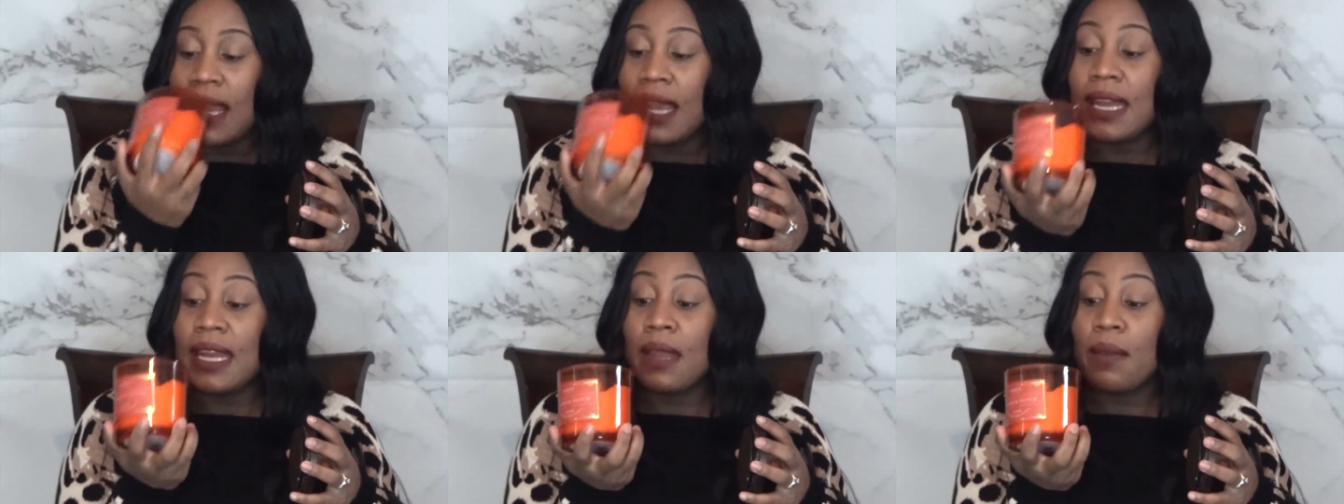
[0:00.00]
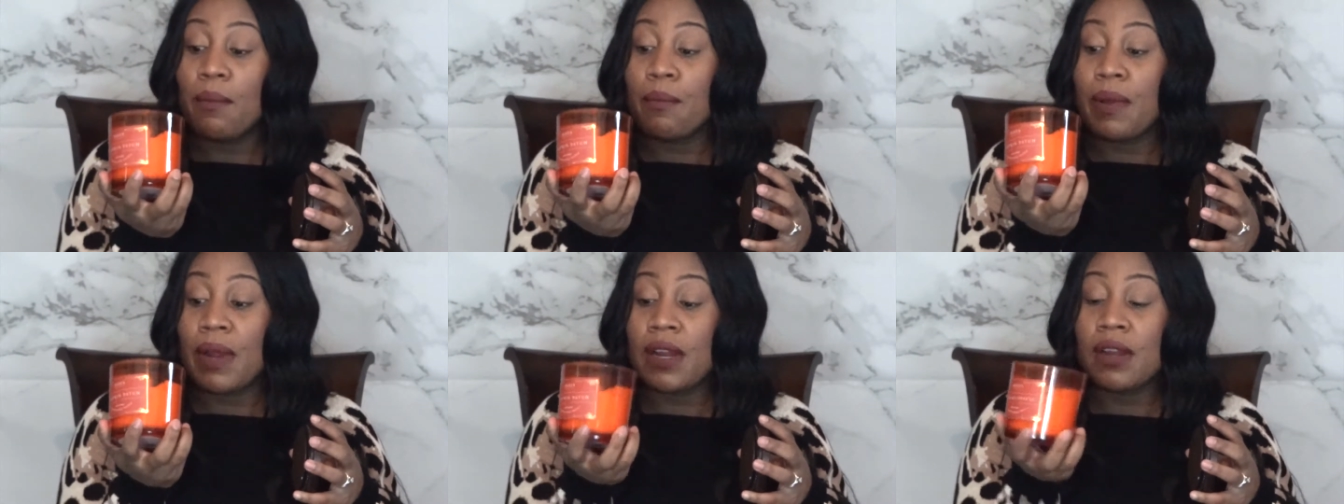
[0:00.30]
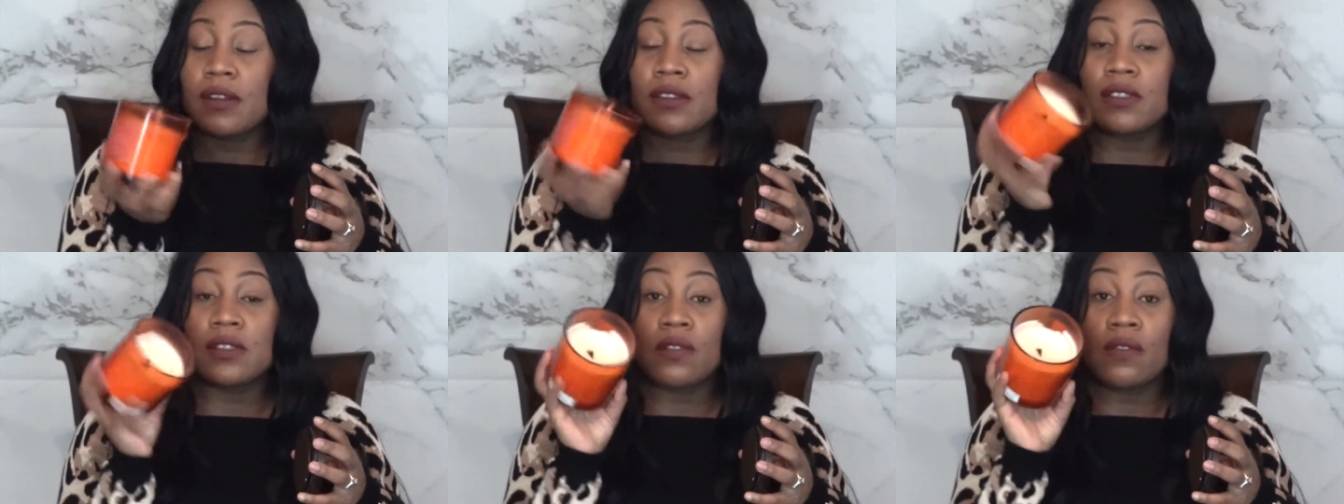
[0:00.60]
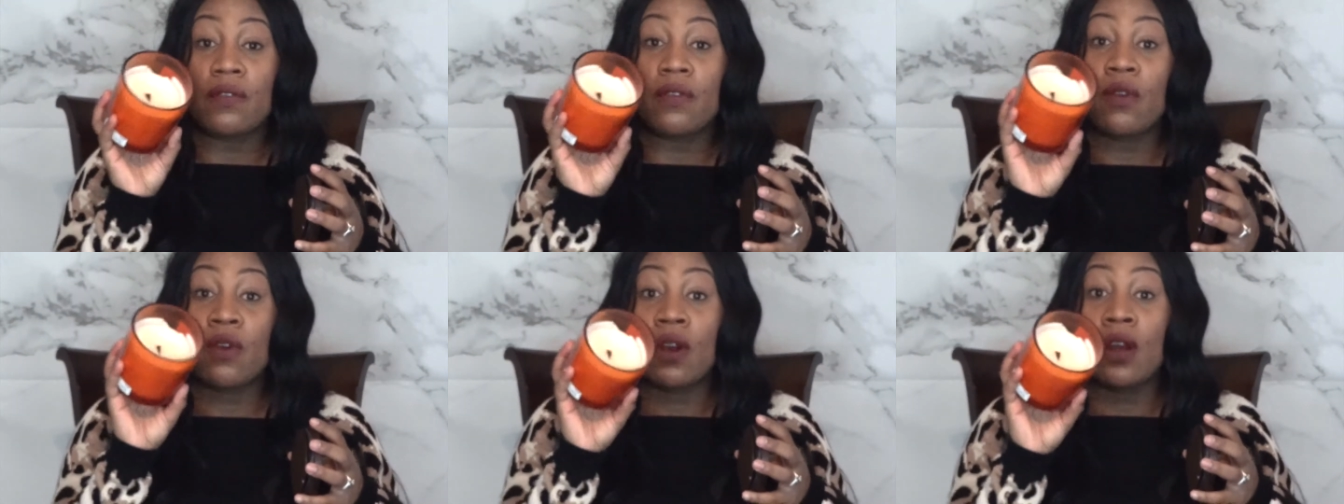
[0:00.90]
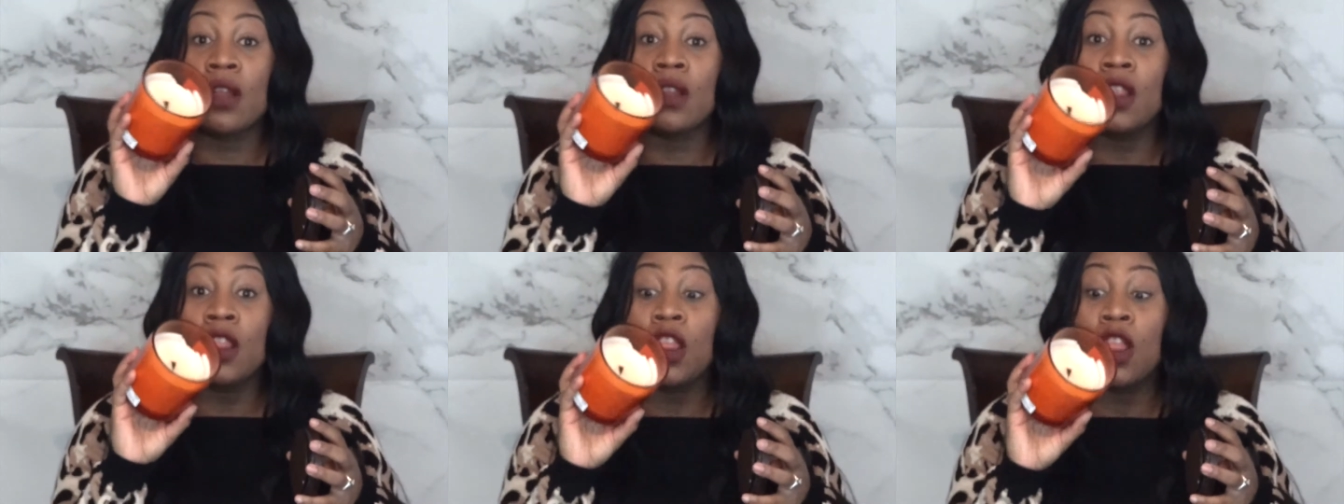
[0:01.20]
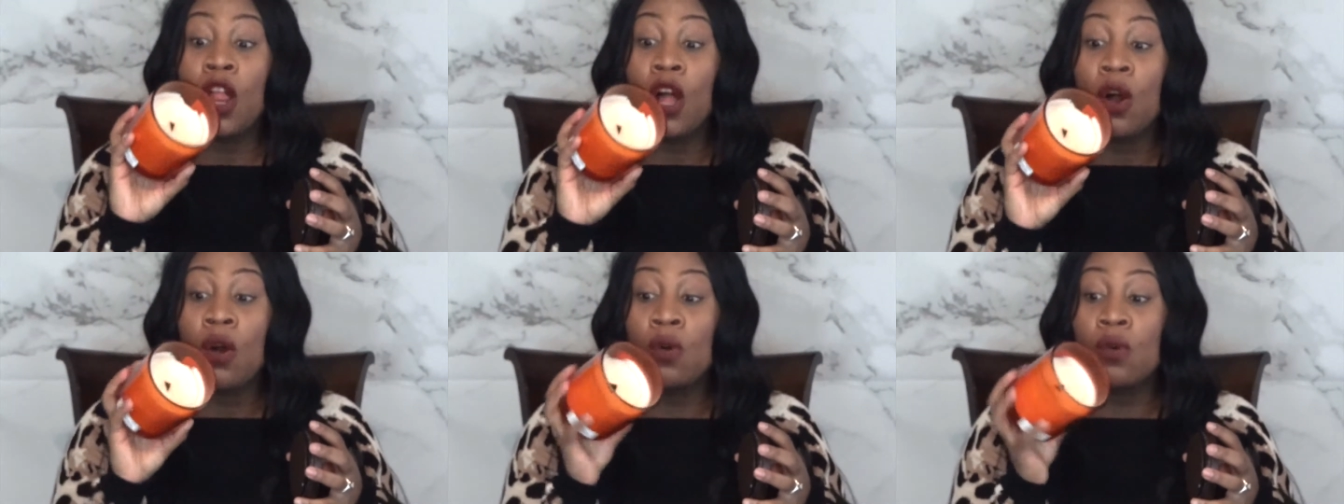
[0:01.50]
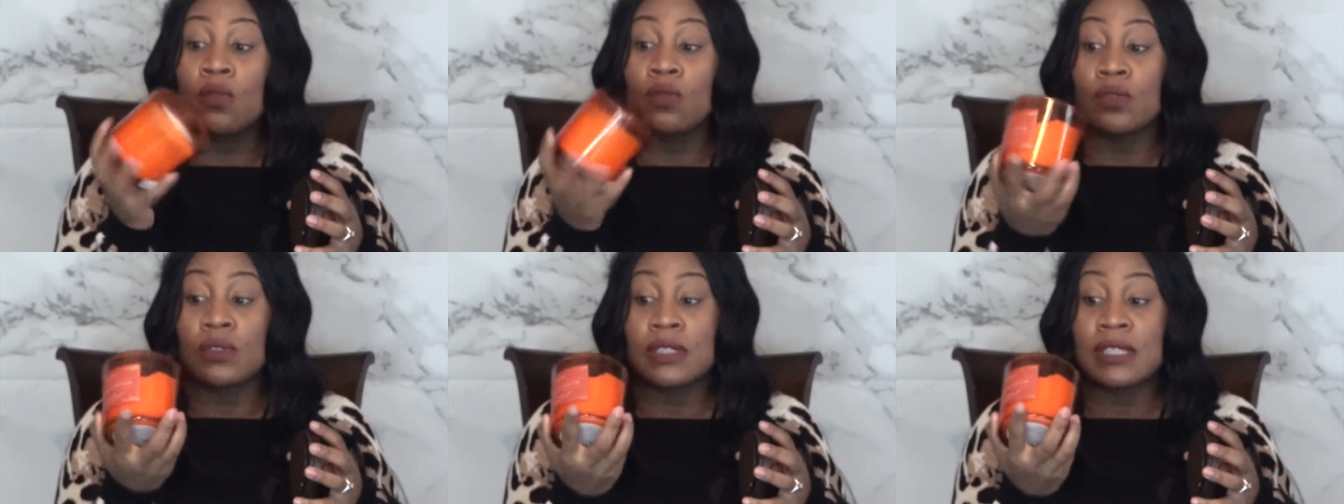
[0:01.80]
and it burns for a
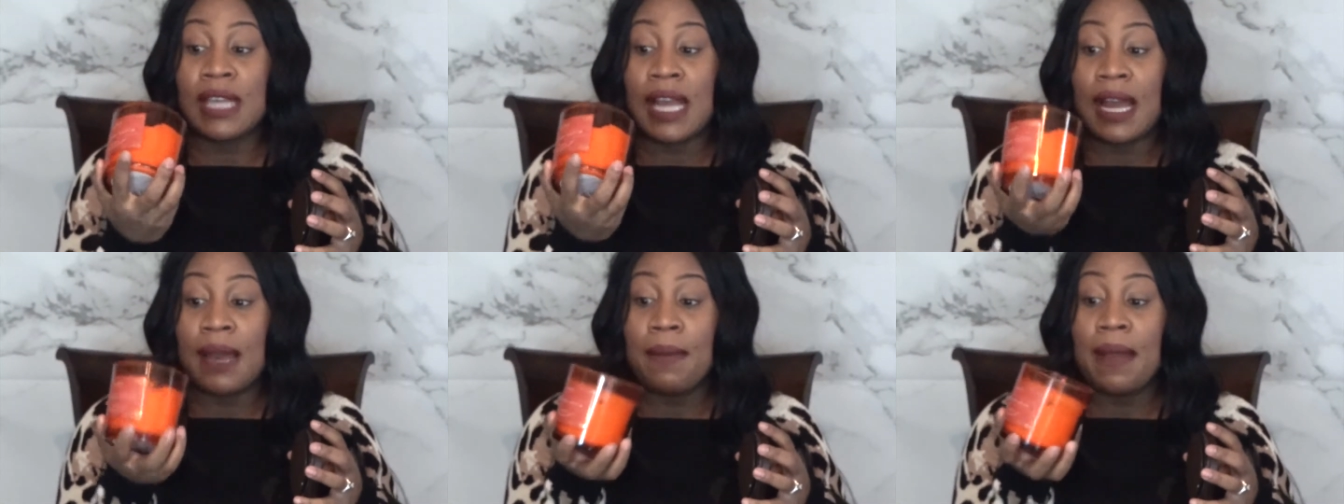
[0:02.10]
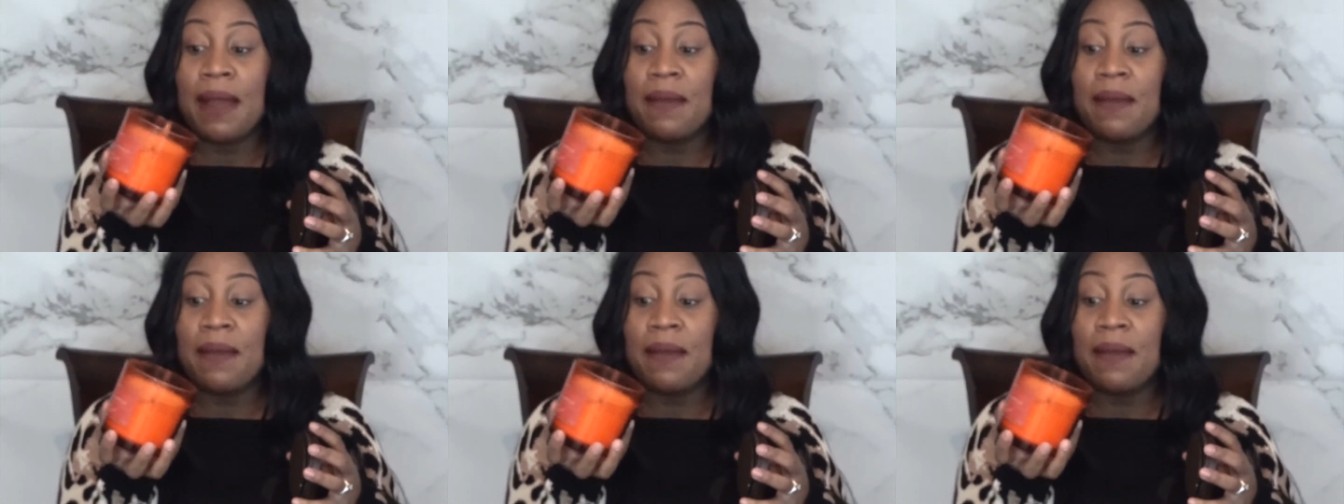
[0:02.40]
long time